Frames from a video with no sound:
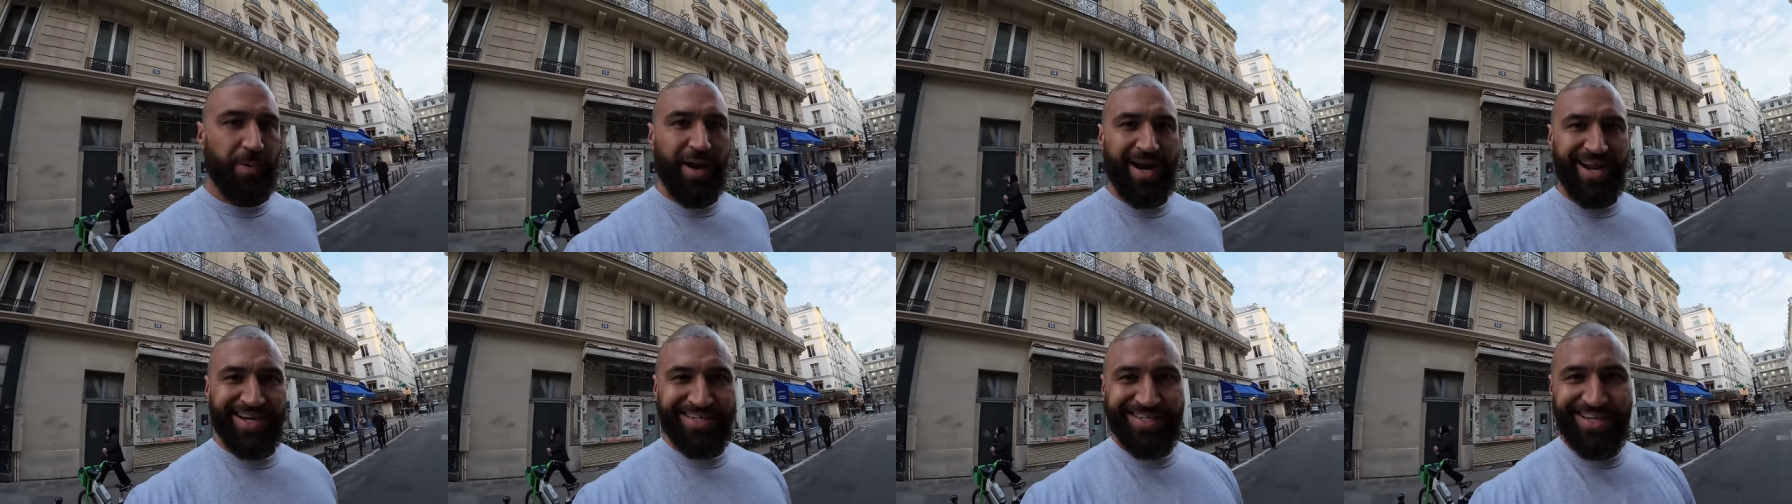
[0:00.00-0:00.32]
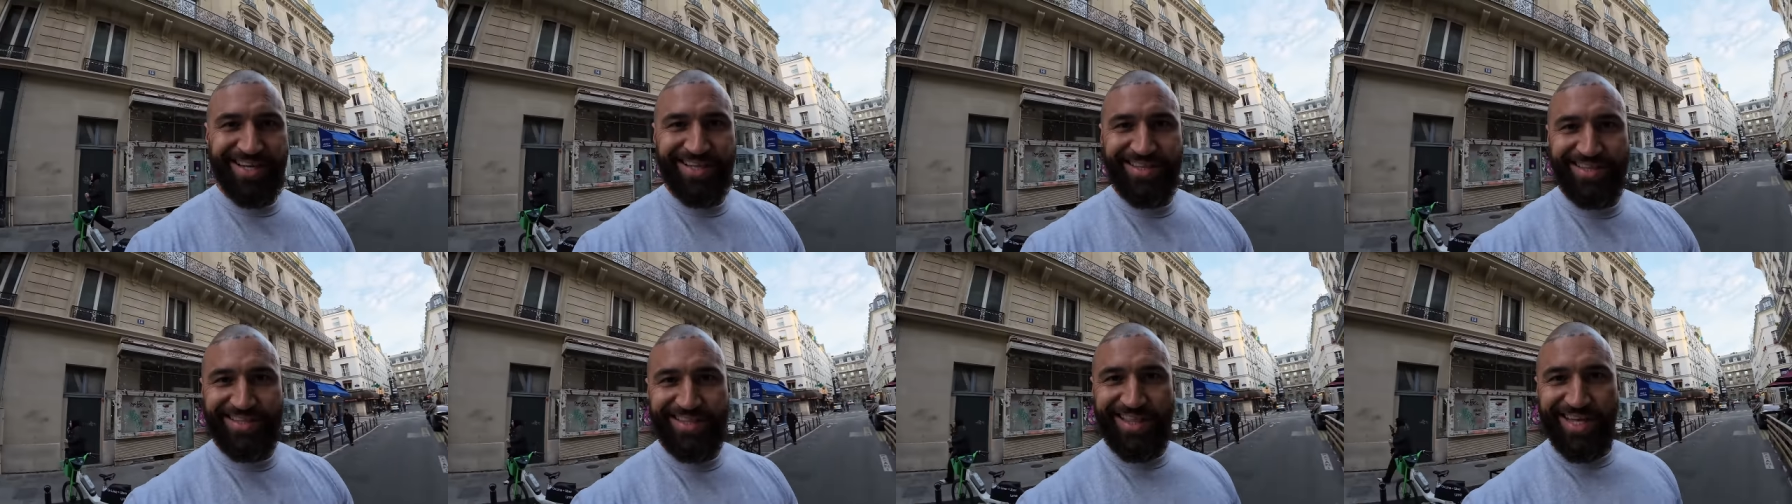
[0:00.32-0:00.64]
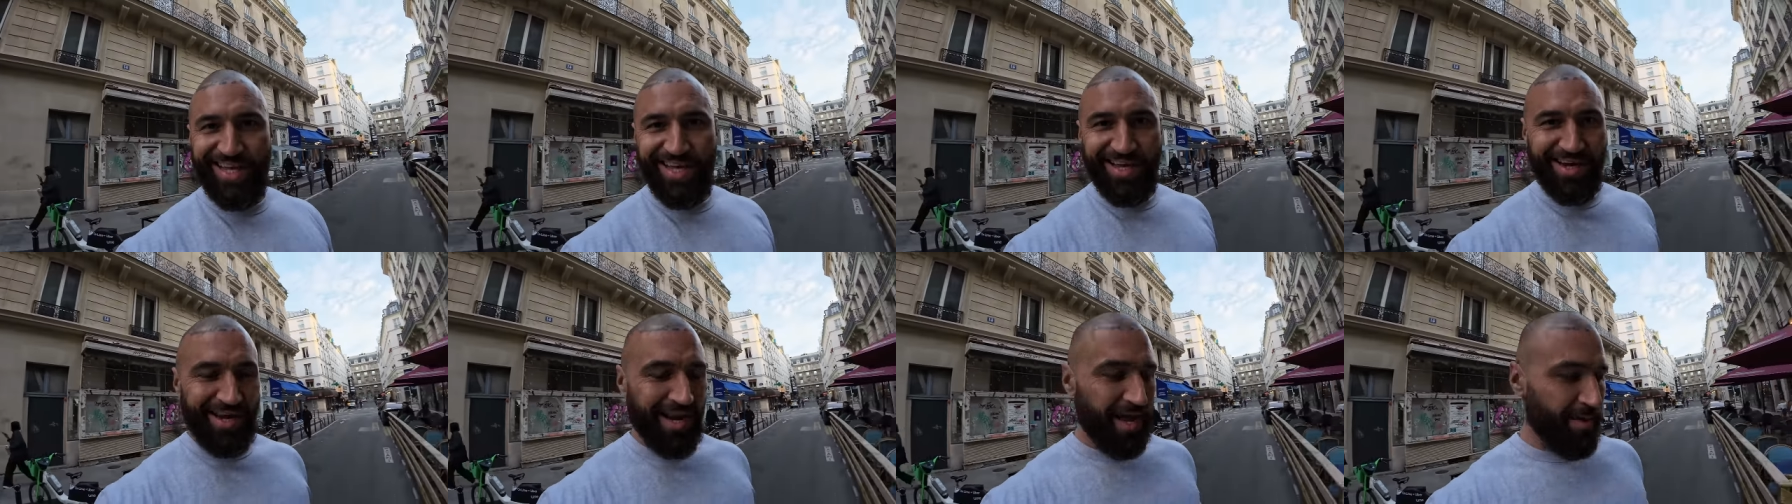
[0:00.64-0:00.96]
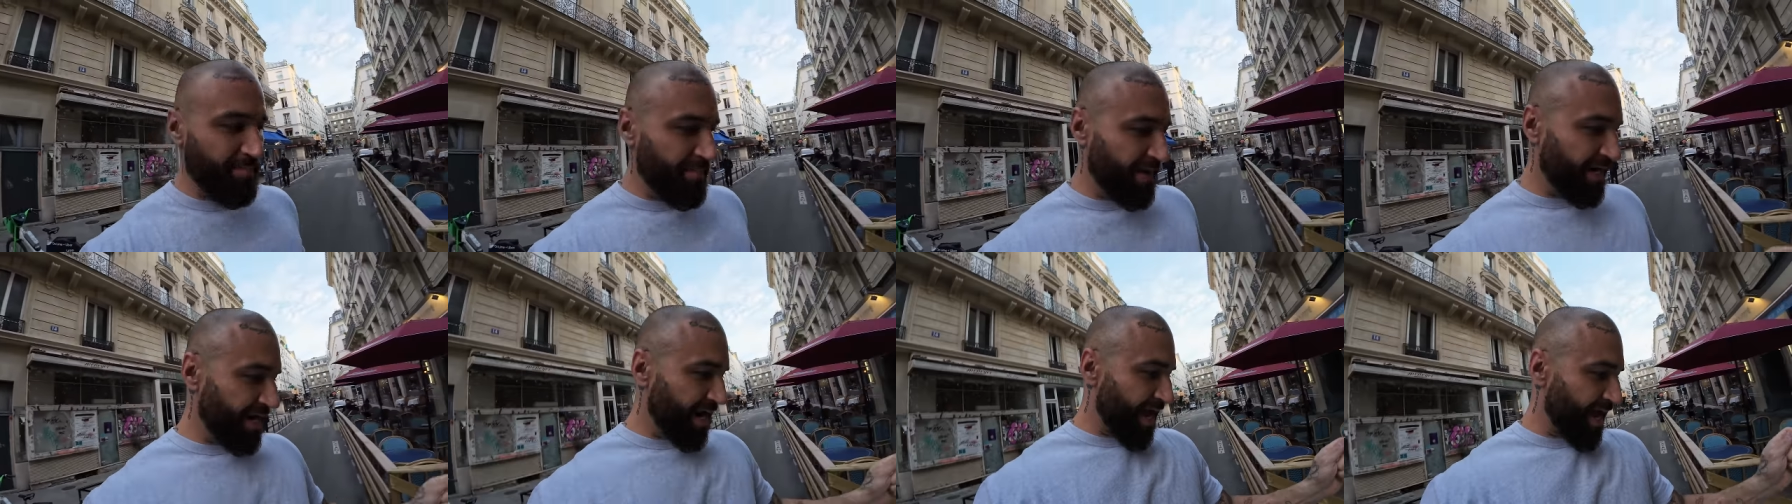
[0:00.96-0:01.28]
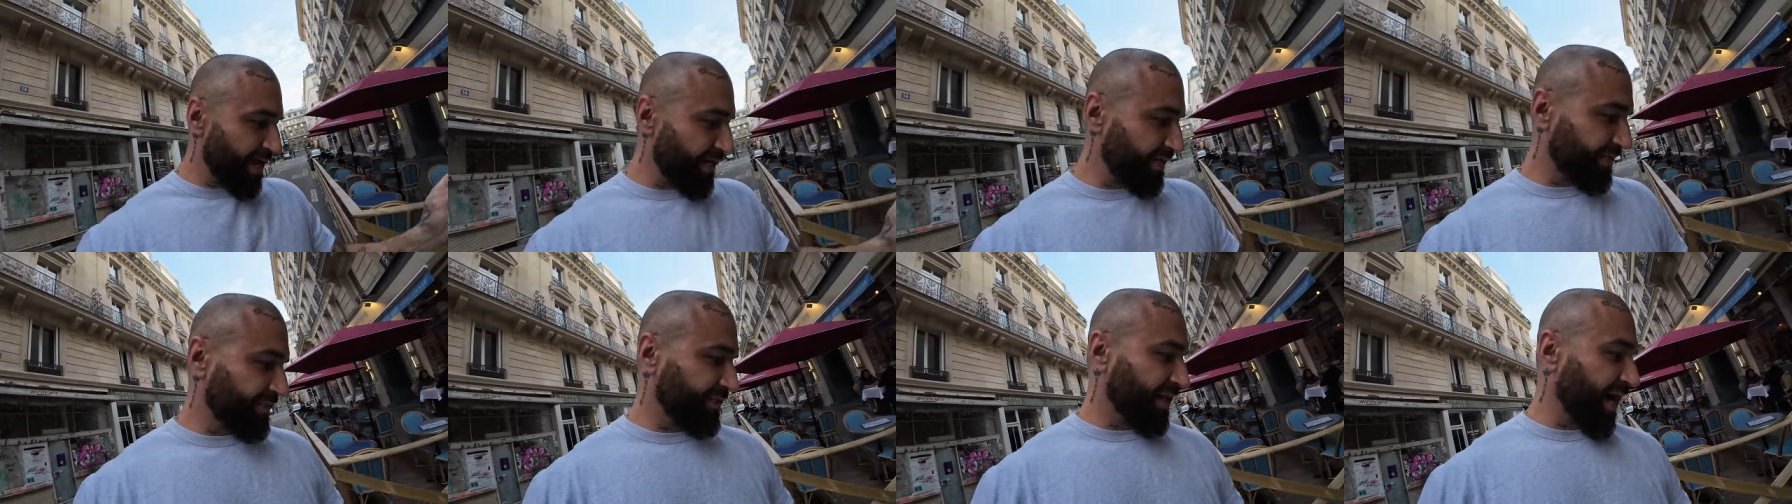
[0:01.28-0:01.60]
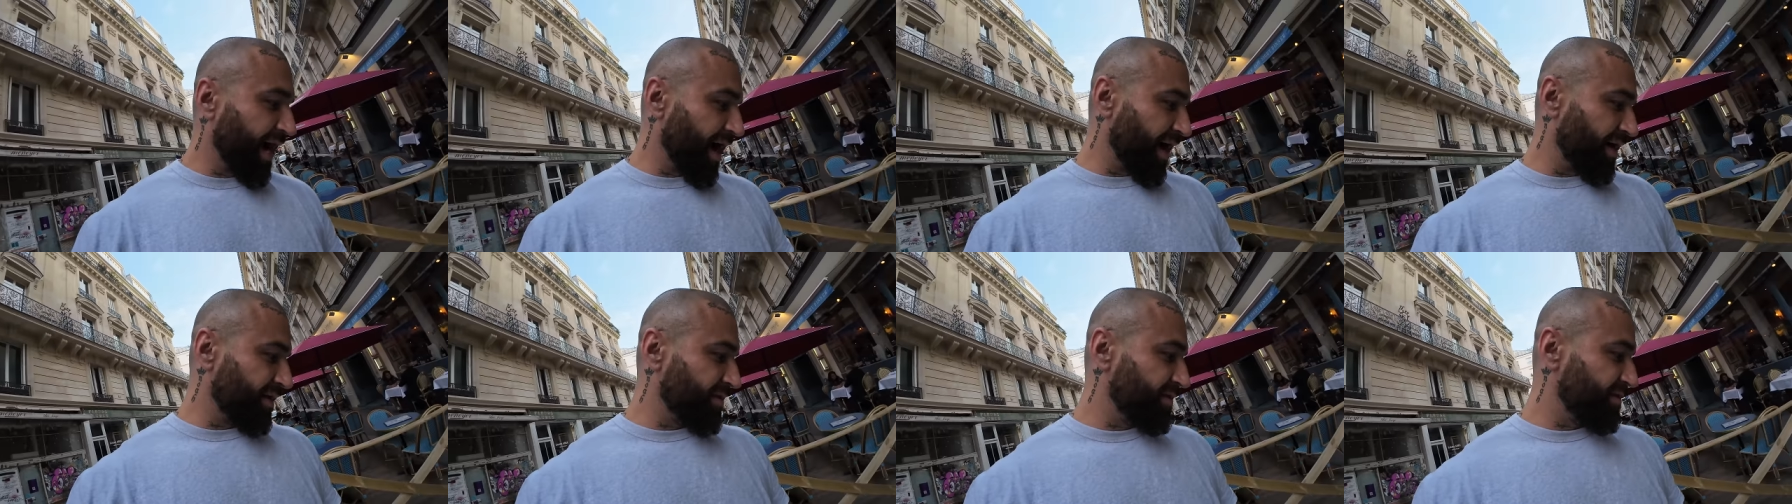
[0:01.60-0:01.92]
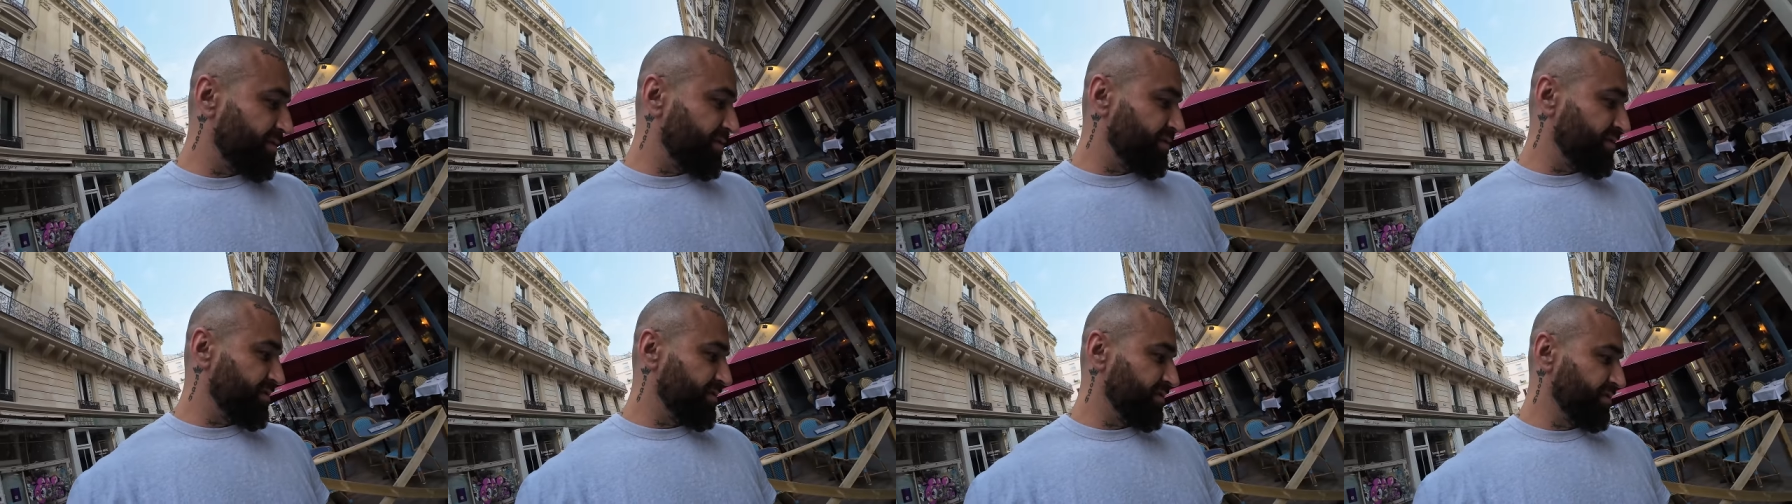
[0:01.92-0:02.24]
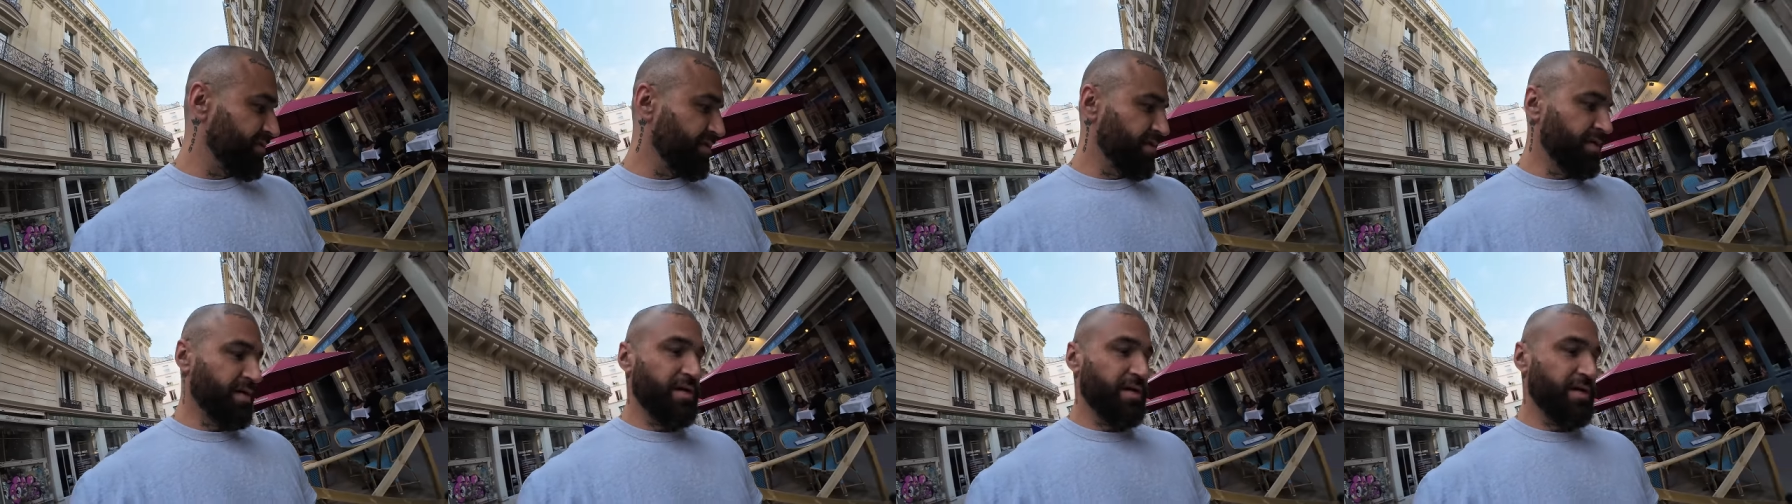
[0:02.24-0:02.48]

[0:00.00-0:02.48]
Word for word: But it's a D lemonade, cuz.